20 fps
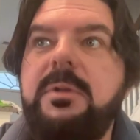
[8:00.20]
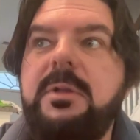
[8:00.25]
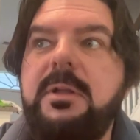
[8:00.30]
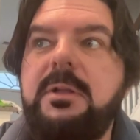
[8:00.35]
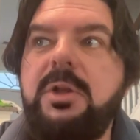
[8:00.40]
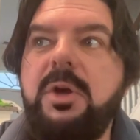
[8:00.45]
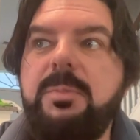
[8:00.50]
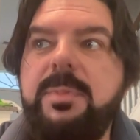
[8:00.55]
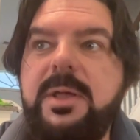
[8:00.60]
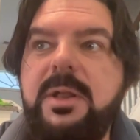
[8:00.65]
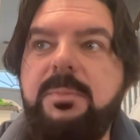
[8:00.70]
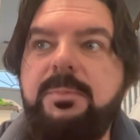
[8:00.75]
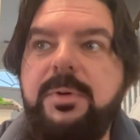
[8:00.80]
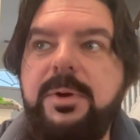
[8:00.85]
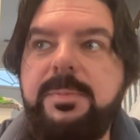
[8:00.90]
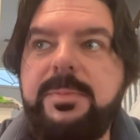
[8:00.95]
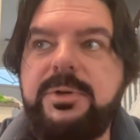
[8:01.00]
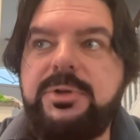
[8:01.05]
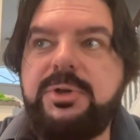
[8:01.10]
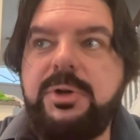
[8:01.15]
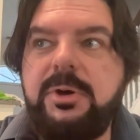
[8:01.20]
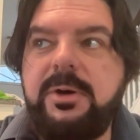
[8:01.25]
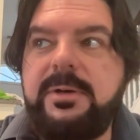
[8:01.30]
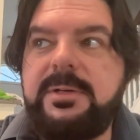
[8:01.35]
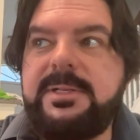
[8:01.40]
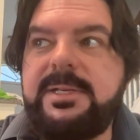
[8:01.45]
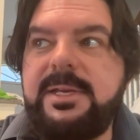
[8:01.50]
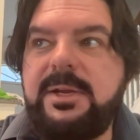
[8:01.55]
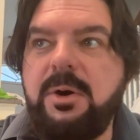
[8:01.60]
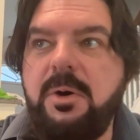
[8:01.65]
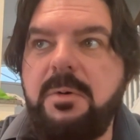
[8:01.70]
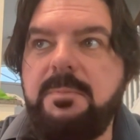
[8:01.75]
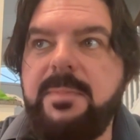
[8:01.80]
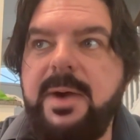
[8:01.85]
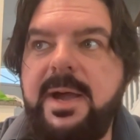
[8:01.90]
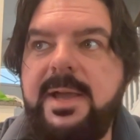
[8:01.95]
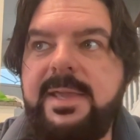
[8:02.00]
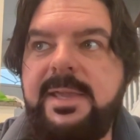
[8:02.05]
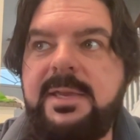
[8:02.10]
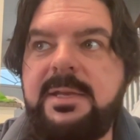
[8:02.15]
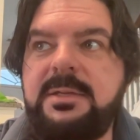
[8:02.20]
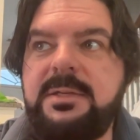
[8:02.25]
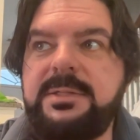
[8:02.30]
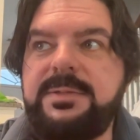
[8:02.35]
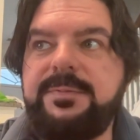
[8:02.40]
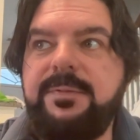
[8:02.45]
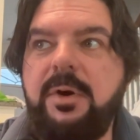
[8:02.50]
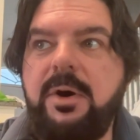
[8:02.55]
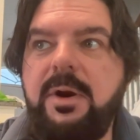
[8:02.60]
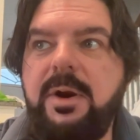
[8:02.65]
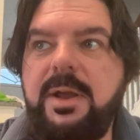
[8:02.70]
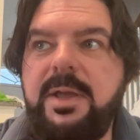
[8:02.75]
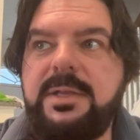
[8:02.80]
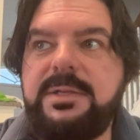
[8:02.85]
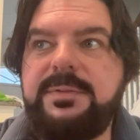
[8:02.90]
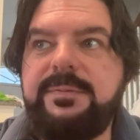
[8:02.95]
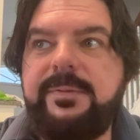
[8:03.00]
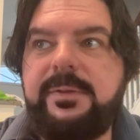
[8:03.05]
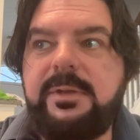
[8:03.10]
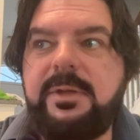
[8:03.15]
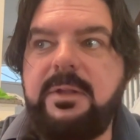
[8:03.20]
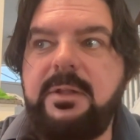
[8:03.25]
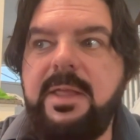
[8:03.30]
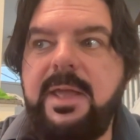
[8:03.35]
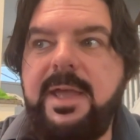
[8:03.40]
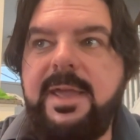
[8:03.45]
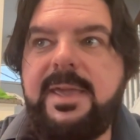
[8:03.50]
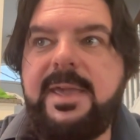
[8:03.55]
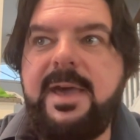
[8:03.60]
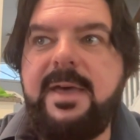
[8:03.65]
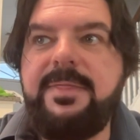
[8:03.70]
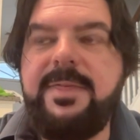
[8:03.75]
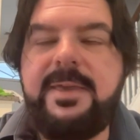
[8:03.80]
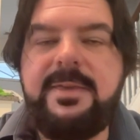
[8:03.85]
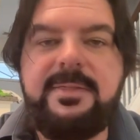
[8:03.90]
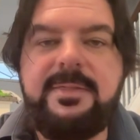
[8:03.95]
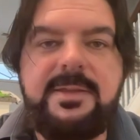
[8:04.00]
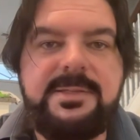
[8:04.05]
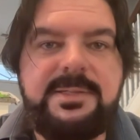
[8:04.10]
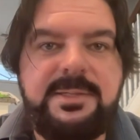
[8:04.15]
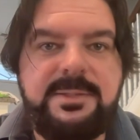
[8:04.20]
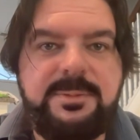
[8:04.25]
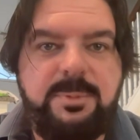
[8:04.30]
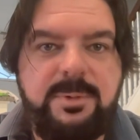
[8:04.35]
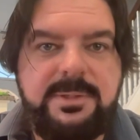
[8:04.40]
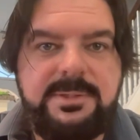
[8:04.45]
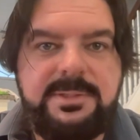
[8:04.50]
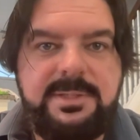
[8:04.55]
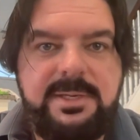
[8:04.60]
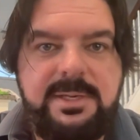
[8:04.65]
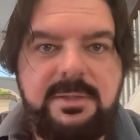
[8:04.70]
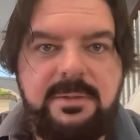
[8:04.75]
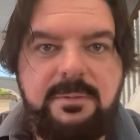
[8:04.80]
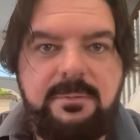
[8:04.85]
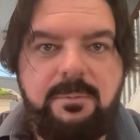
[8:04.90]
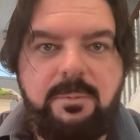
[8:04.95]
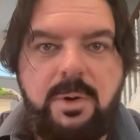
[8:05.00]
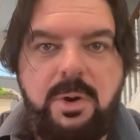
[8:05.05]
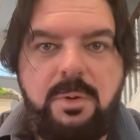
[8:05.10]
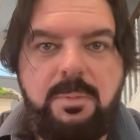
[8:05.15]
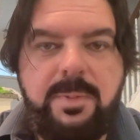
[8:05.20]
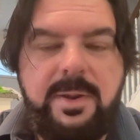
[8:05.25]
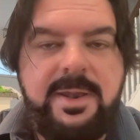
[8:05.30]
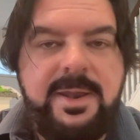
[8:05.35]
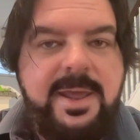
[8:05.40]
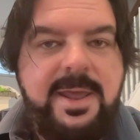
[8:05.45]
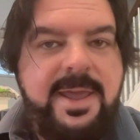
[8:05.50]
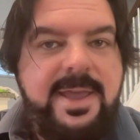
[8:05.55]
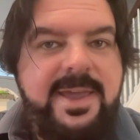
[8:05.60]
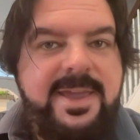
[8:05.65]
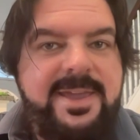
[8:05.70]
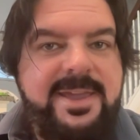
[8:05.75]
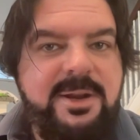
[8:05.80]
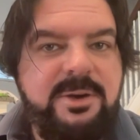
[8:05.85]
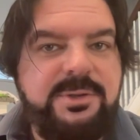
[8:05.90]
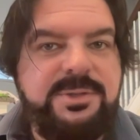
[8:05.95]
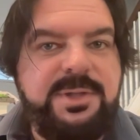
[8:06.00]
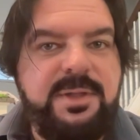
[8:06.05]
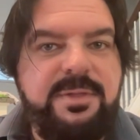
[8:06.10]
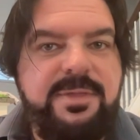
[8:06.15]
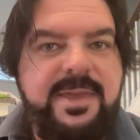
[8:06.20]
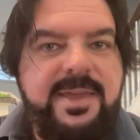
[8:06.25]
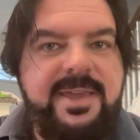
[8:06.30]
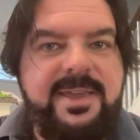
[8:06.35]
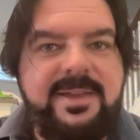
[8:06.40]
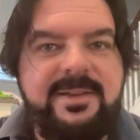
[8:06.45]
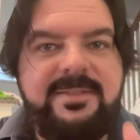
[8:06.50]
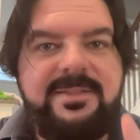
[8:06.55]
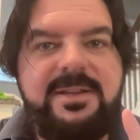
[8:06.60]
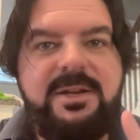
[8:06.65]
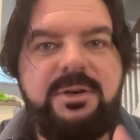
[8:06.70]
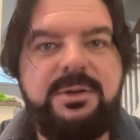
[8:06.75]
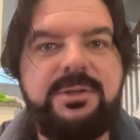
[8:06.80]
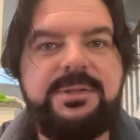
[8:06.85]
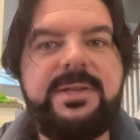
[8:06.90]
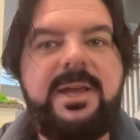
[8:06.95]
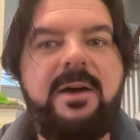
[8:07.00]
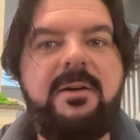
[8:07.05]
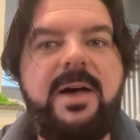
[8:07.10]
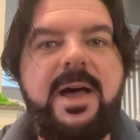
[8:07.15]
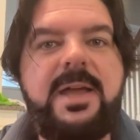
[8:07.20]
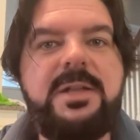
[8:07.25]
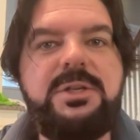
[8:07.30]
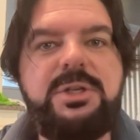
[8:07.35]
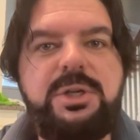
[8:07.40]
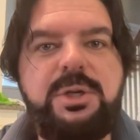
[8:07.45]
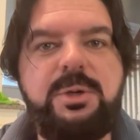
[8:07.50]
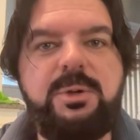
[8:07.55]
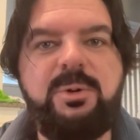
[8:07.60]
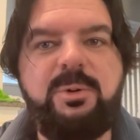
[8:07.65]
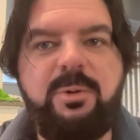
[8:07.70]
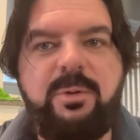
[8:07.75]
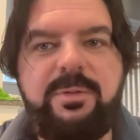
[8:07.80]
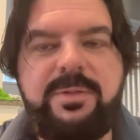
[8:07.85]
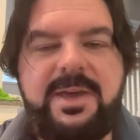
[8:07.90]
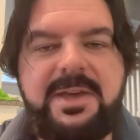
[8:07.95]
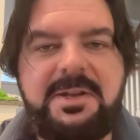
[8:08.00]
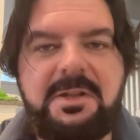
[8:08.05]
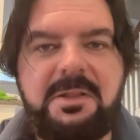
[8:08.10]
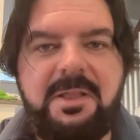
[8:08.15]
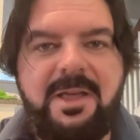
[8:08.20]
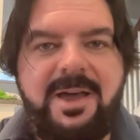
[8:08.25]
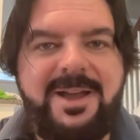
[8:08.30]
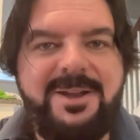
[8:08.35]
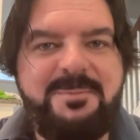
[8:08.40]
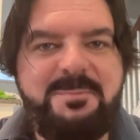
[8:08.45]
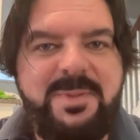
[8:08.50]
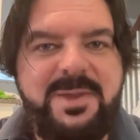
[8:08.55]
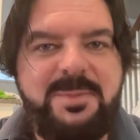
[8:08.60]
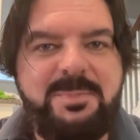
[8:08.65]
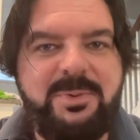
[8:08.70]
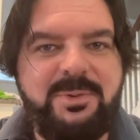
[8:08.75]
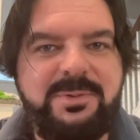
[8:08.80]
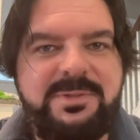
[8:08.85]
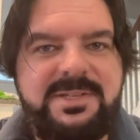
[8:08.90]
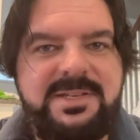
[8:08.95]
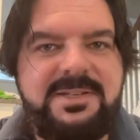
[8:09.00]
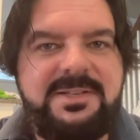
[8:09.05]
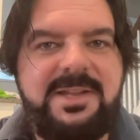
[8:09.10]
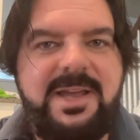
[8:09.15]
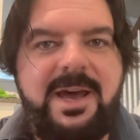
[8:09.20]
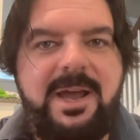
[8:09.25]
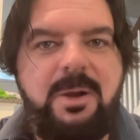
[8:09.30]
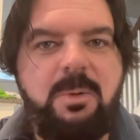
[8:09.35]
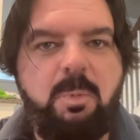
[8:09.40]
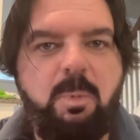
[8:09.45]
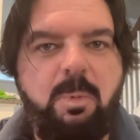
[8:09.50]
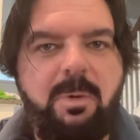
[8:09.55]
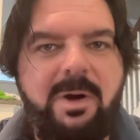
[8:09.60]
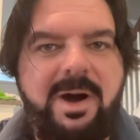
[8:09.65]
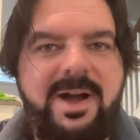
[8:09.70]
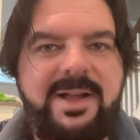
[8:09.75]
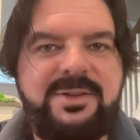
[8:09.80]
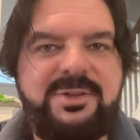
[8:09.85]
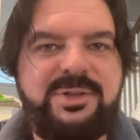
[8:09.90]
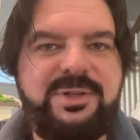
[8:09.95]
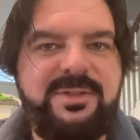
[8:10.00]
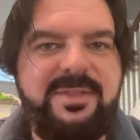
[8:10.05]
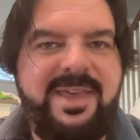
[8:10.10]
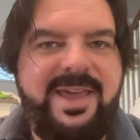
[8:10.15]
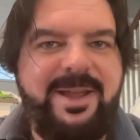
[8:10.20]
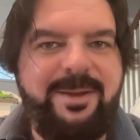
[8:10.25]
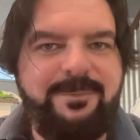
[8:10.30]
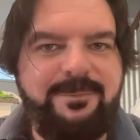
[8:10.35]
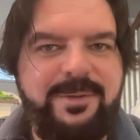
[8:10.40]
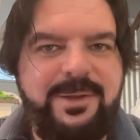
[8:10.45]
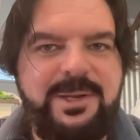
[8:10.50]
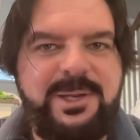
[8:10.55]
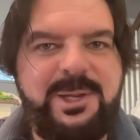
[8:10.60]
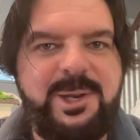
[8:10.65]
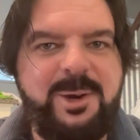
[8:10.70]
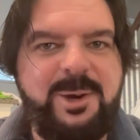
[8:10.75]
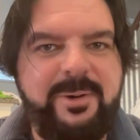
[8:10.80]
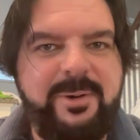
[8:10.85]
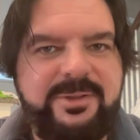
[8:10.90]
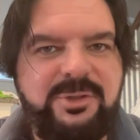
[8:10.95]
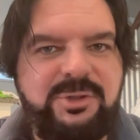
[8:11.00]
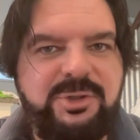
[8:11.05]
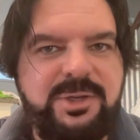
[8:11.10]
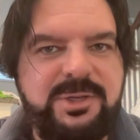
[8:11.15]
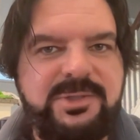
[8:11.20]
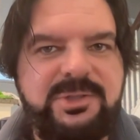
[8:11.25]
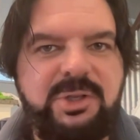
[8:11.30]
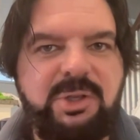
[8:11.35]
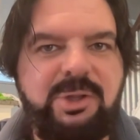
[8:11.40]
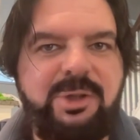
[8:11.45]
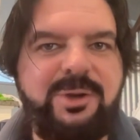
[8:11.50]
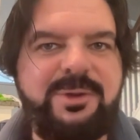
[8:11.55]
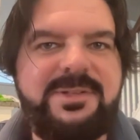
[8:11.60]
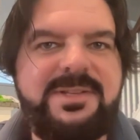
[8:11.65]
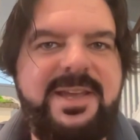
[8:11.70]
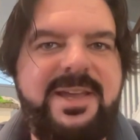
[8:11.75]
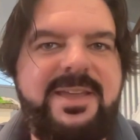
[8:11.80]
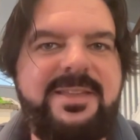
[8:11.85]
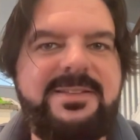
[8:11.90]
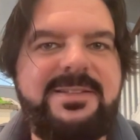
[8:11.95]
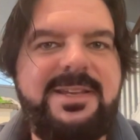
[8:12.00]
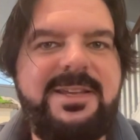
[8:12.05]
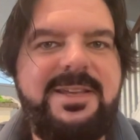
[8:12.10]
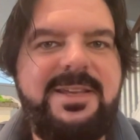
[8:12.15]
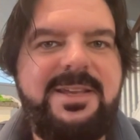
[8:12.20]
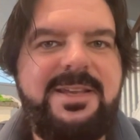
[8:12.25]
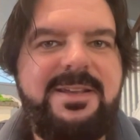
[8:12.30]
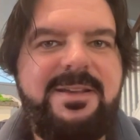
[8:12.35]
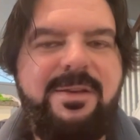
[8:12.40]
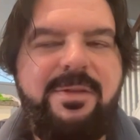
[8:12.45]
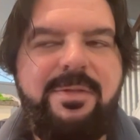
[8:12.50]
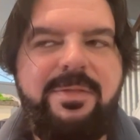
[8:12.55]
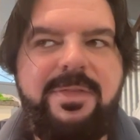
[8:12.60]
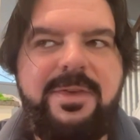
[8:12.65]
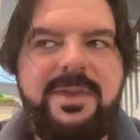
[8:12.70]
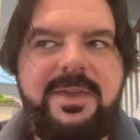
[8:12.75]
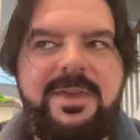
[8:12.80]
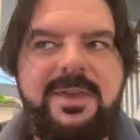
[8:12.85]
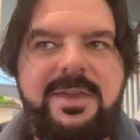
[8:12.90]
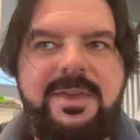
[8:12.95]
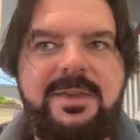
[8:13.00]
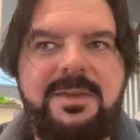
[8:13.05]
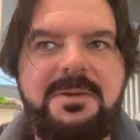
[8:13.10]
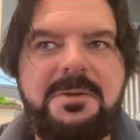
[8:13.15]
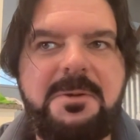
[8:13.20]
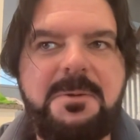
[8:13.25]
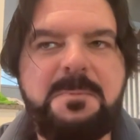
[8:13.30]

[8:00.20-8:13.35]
little bit of prematurity on my end as far as feeling like I think this was the end of the road. But here's the thing. Here's how I knew that a lot of people did not watch that video and just looked at the